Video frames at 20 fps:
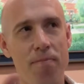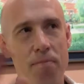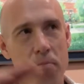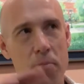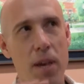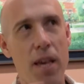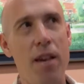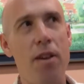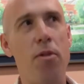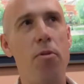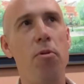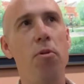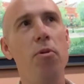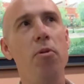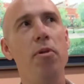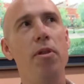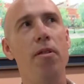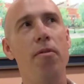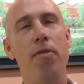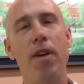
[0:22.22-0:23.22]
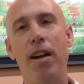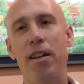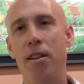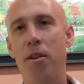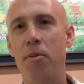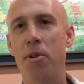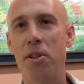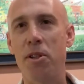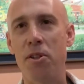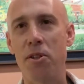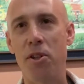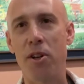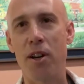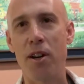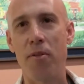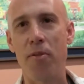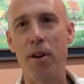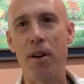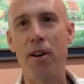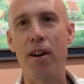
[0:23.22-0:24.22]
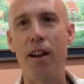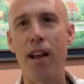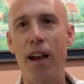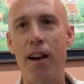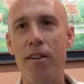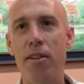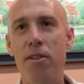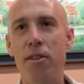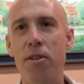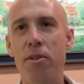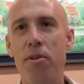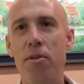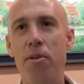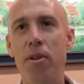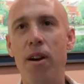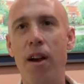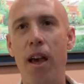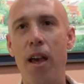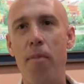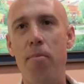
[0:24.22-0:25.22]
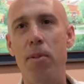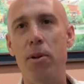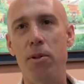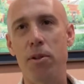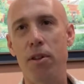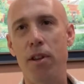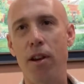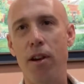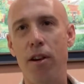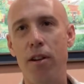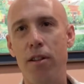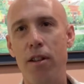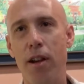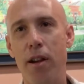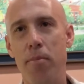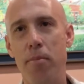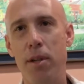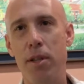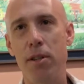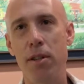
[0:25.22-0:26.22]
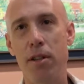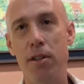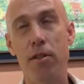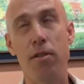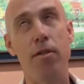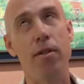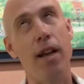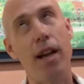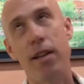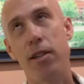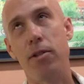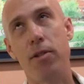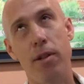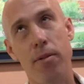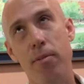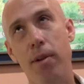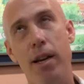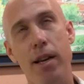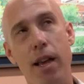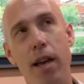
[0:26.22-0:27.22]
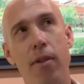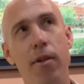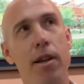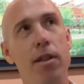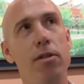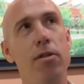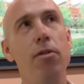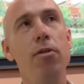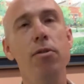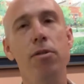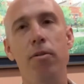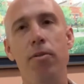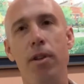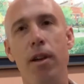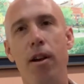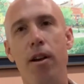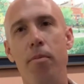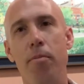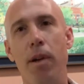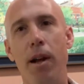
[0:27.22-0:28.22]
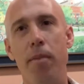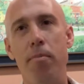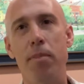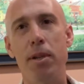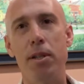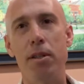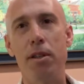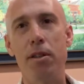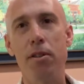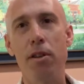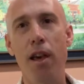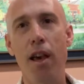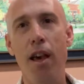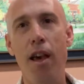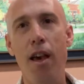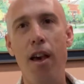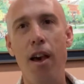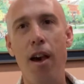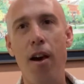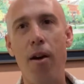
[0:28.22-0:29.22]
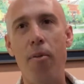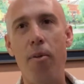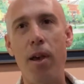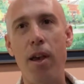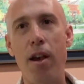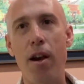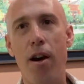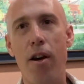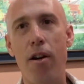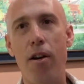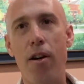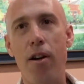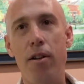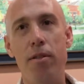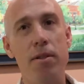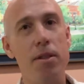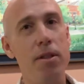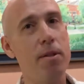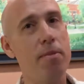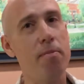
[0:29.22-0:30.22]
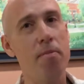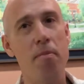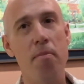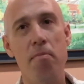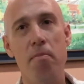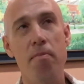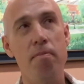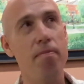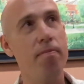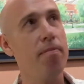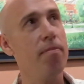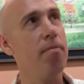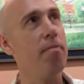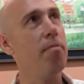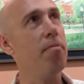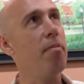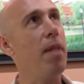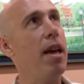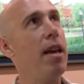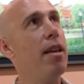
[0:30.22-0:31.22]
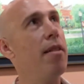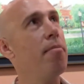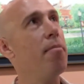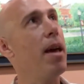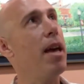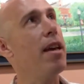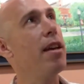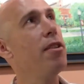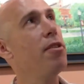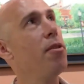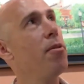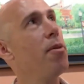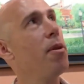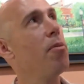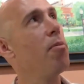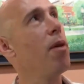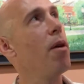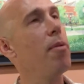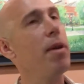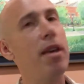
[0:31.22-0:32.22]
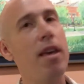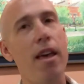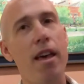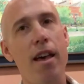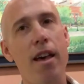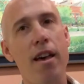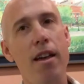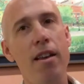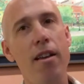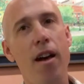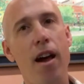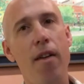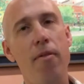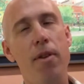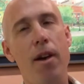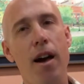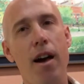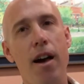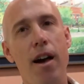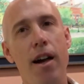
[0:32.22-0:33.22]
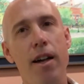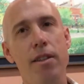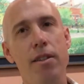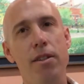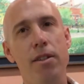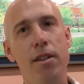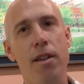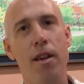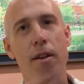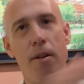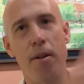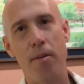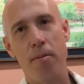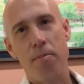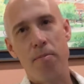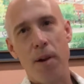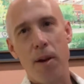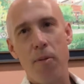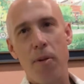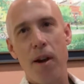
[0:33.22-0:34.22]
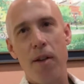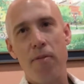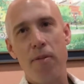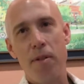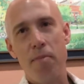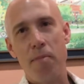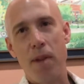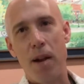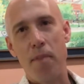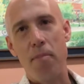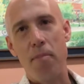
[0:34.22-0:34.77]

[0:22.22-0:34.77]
being cool with the fact that we're still trying to figure out how to do a mostly online business, actually right now exclusively online business. We are just make, make and do with what we can. I've got my wife and my